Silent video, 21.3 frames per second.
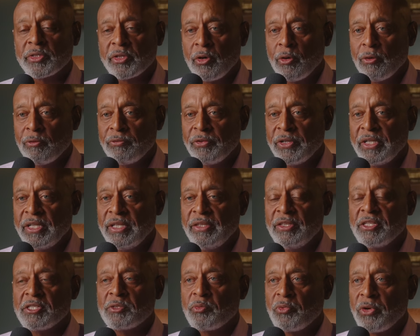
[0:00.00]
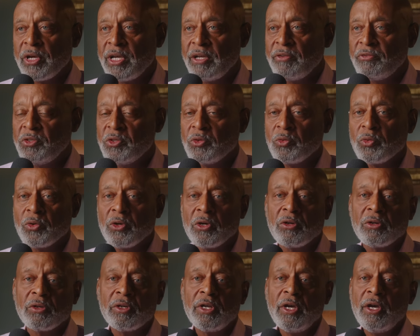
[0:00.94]
COVID in this brave new
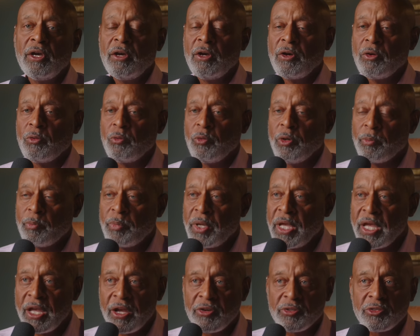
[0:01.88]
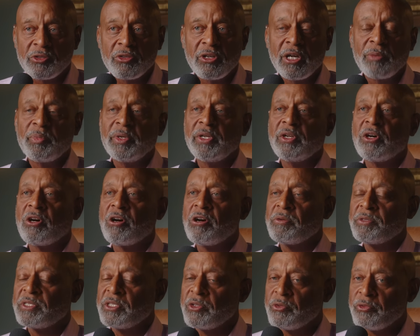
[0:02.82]
world, where parents are up in
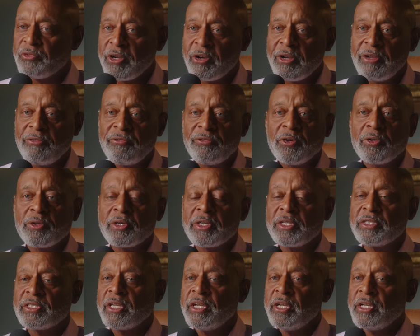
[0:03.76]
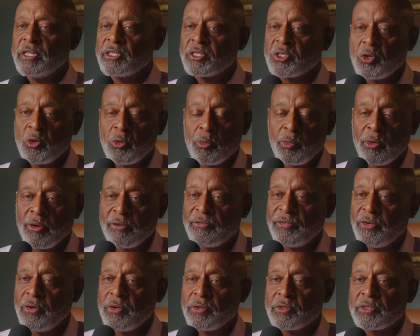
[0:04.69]
arms. They're very focused. School board
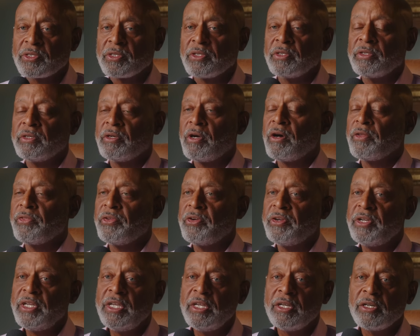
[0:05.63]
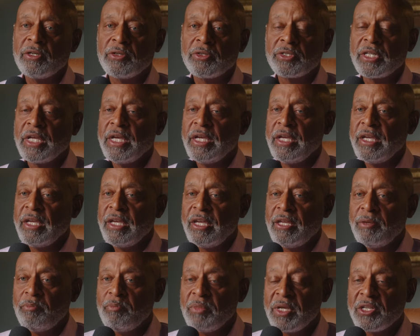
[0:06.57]
folks are on their heels.
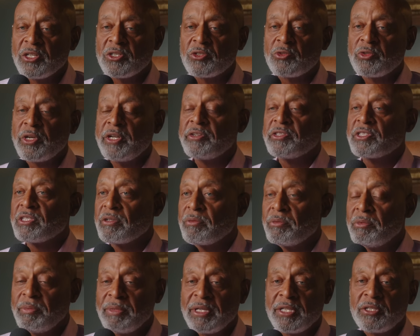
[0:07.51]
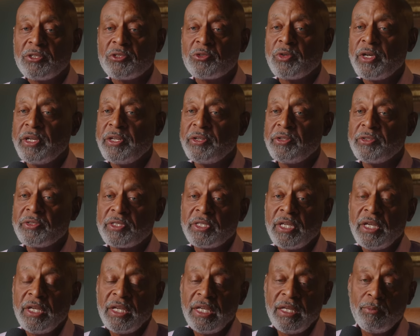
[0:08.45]
Administrators, some administrators,
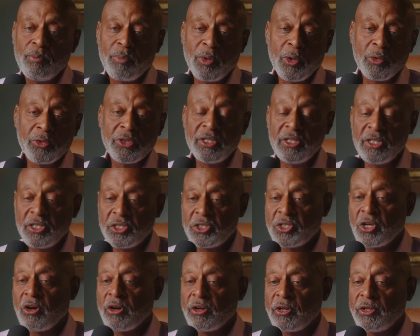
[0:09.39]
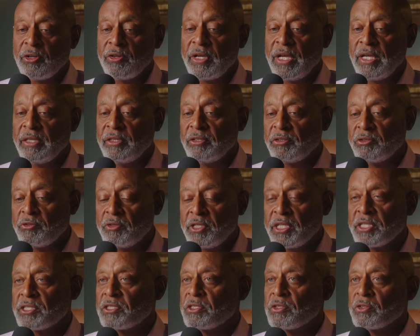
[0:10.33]
both in the charter and the
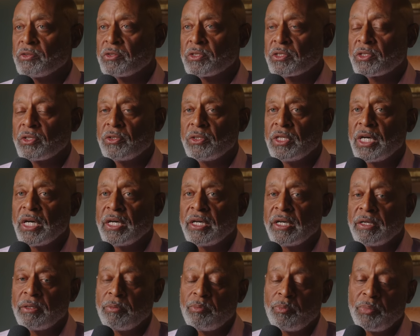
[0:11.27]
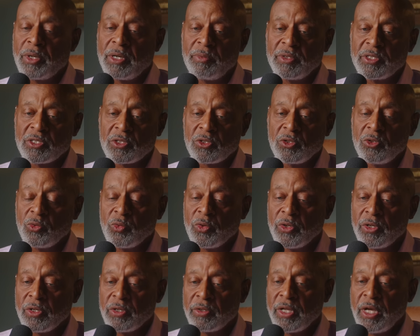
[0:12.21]
traditional school, uh, public school
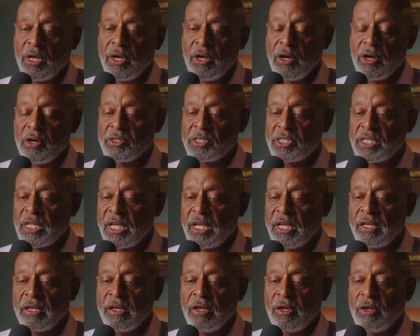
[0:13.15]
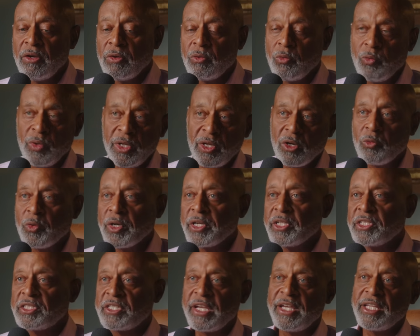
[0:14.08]
world, are saying, we don't
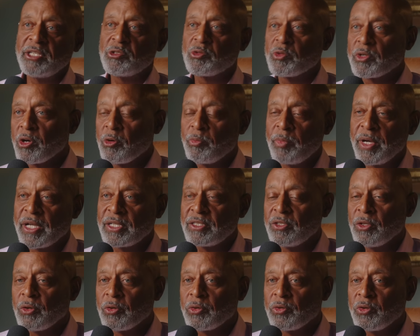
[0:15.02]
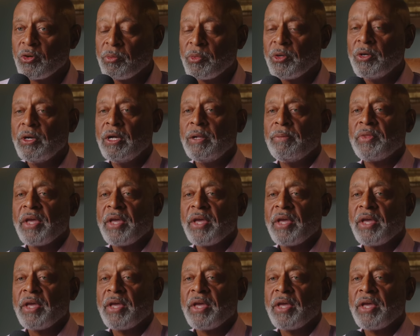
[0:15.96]
want to change. We're going to go back to the old normal.